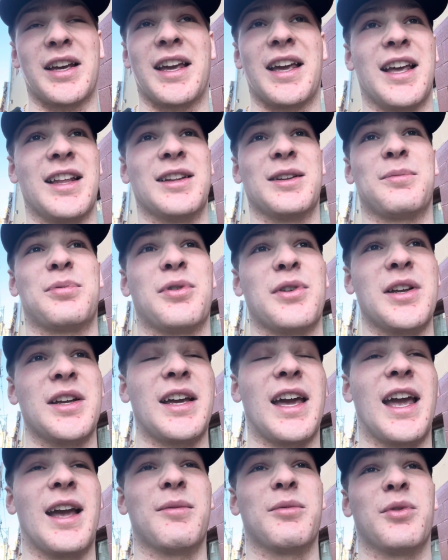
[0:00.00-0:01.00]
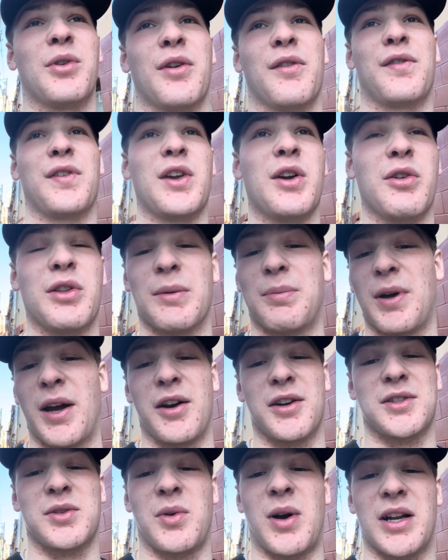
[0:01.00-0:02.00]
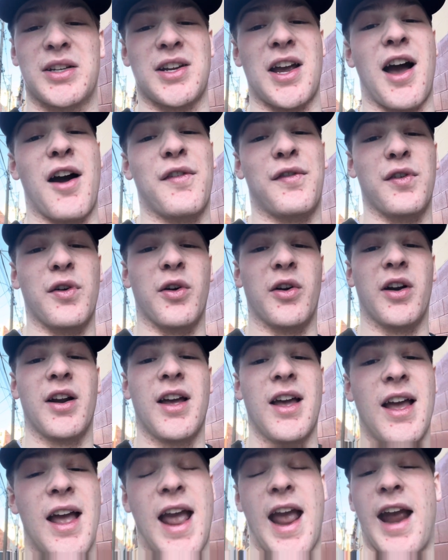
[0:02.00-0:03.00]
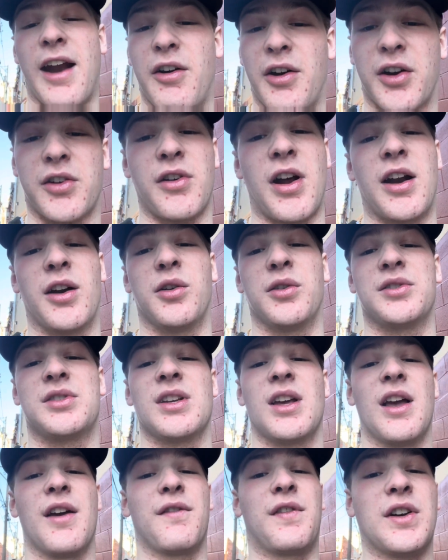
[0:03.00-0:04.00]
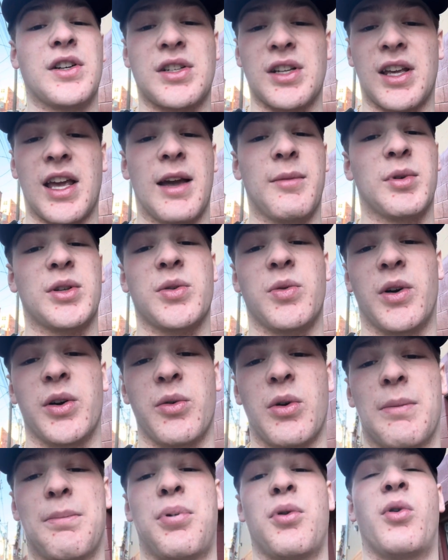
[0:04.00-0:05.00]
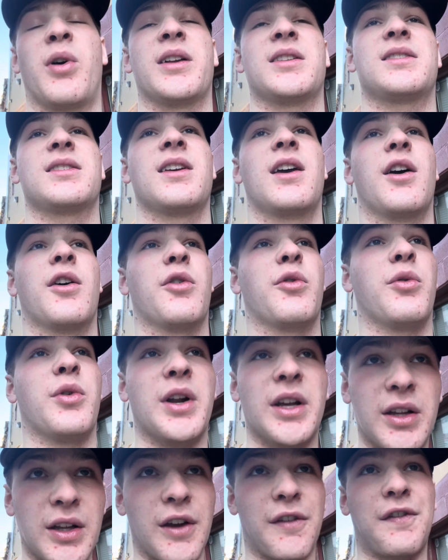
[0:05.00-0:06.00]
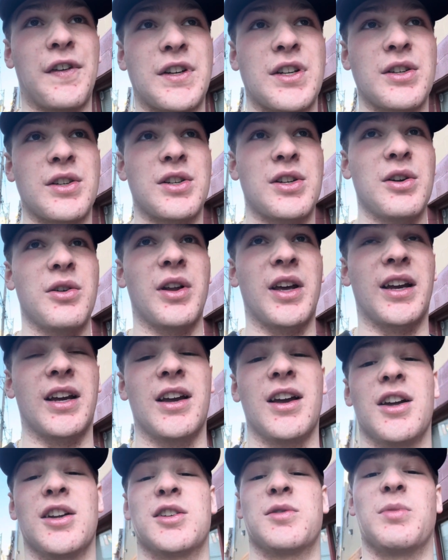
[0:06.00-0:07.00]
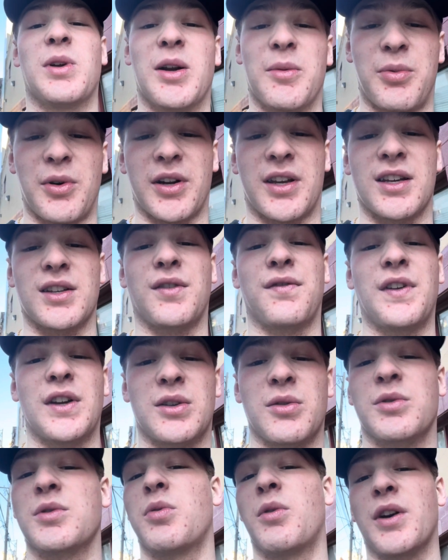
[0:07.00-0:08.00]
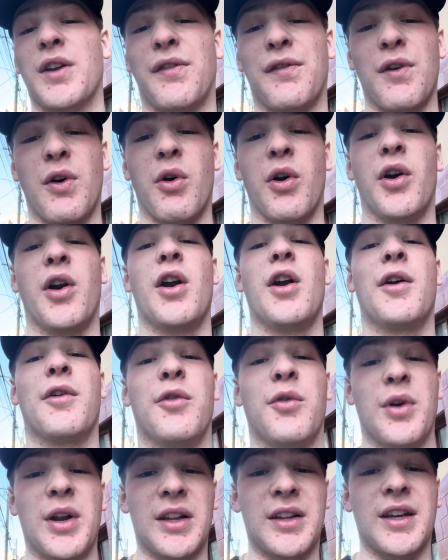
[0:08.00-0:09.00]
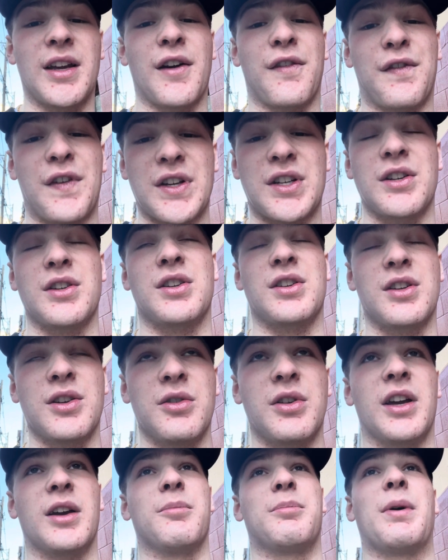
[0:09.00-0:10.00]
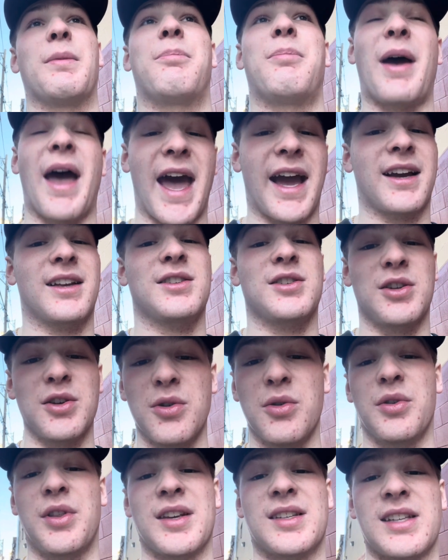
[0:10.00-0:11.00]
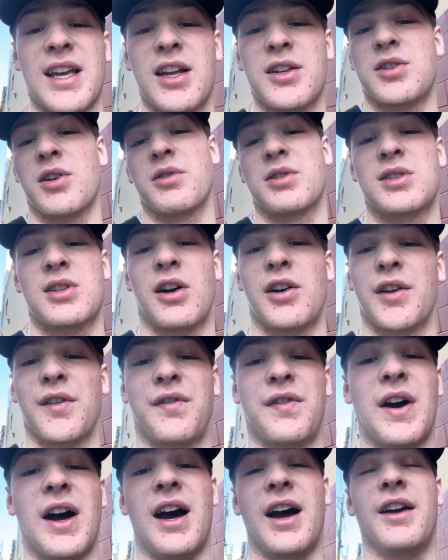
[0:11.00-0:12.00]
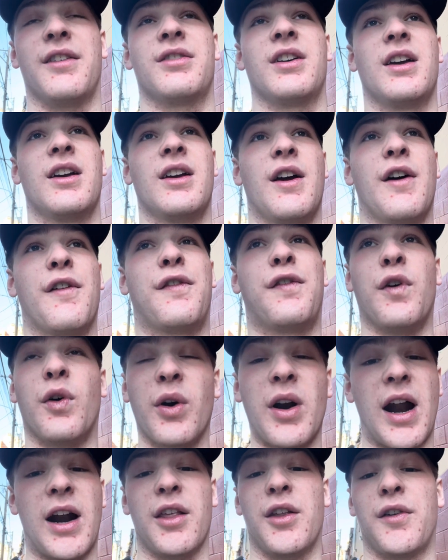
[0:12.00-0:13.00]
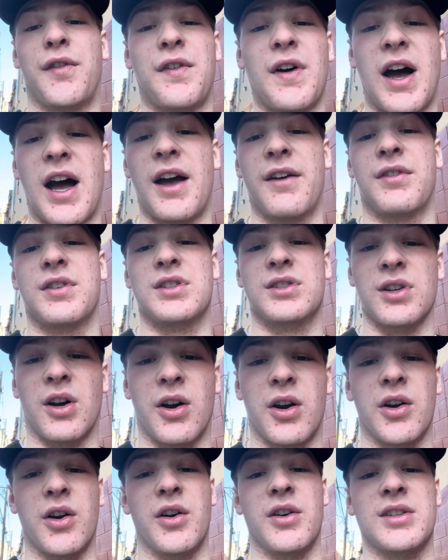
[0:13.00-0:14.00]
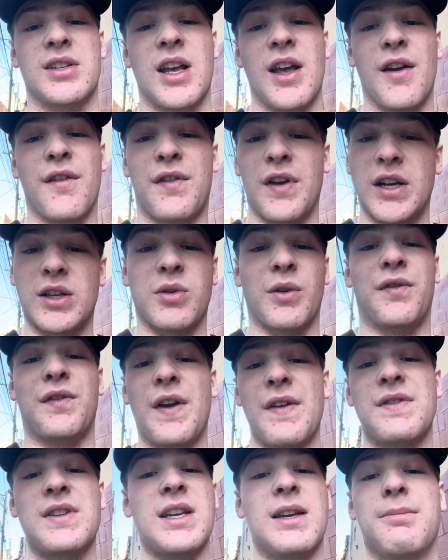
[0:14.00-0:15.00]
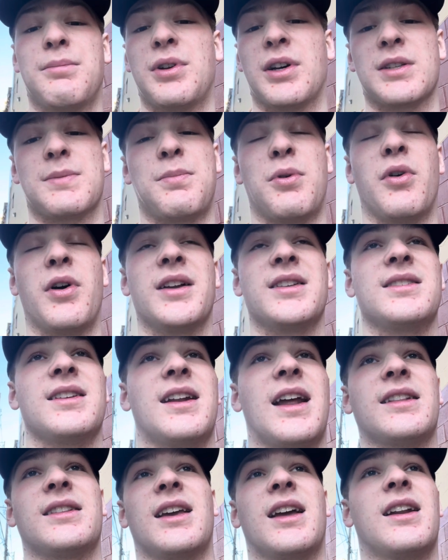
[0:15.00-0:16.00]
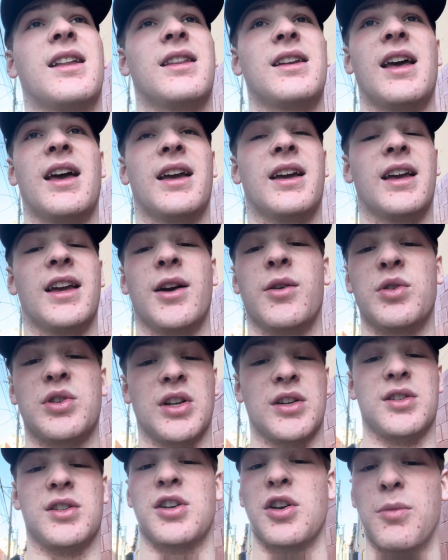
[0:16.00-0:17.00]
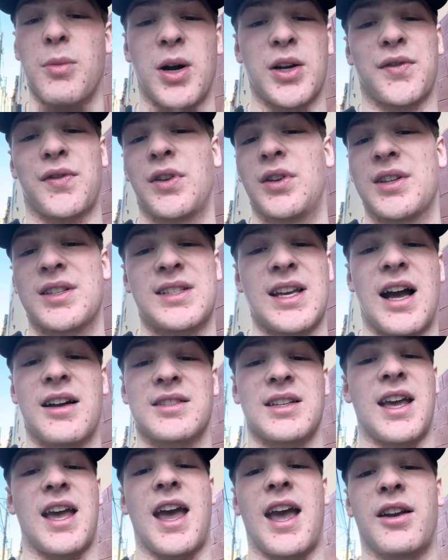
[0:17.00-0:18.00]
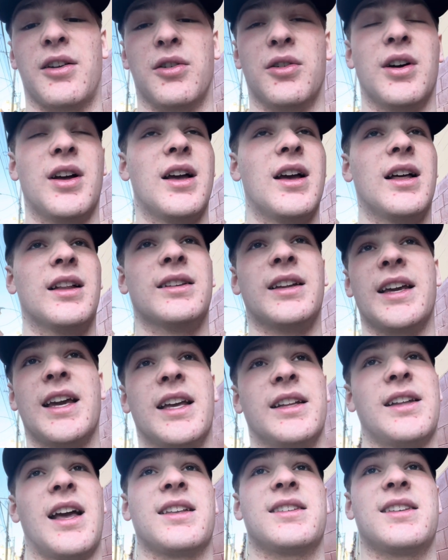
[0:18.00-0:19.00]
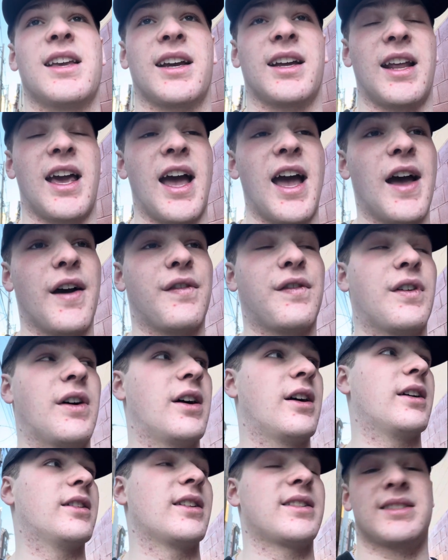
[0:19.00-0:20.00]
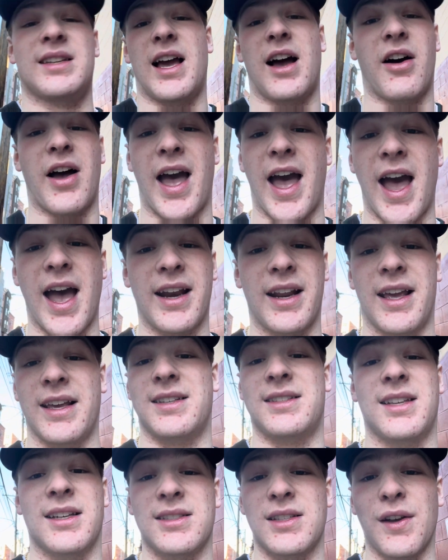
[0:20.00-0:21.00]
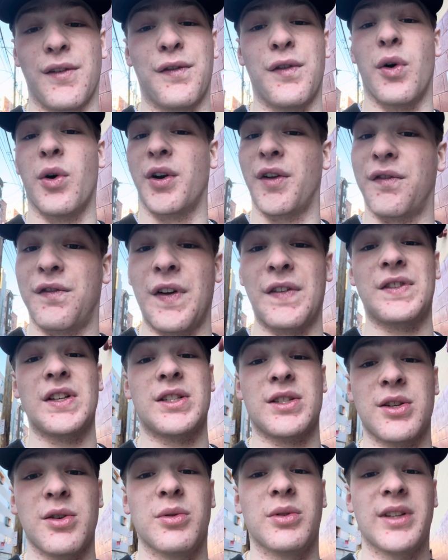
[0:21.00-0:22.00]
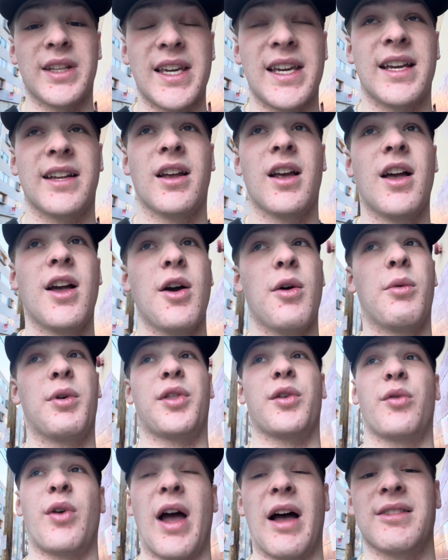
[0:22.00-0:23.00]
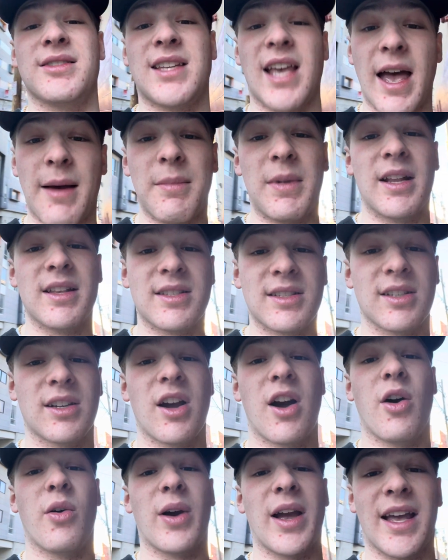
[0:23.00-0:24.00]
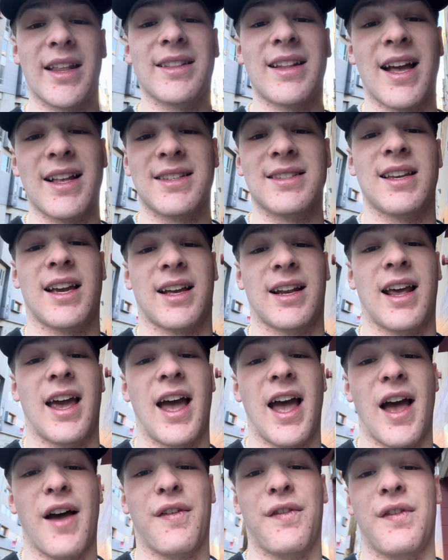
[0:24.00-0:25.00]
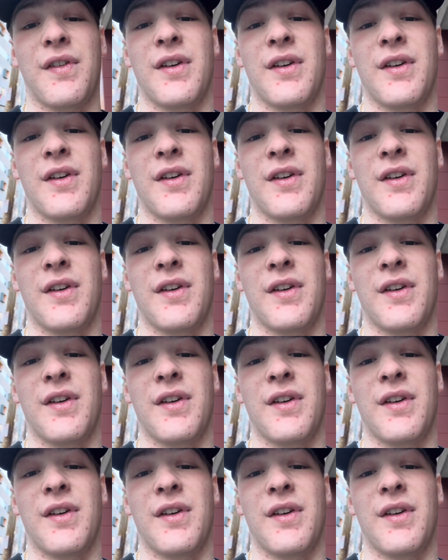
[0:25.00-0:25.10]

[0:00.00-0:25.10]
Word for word: in the pregame review. The players to watch out for. Erik Reynolds finished the game with 21 points, really efficient shooting. Jhamir Brickus finished with 24, really efficient shooting. But back to the St. Joe's starting five. Four out of their five starters finished with 15 plus points. And at the end of the day, it was just too much for LaSalle to handle late in that second half. Uh, LaSalle had a 64 to 52 lead with around 10 minutes to go in that second half.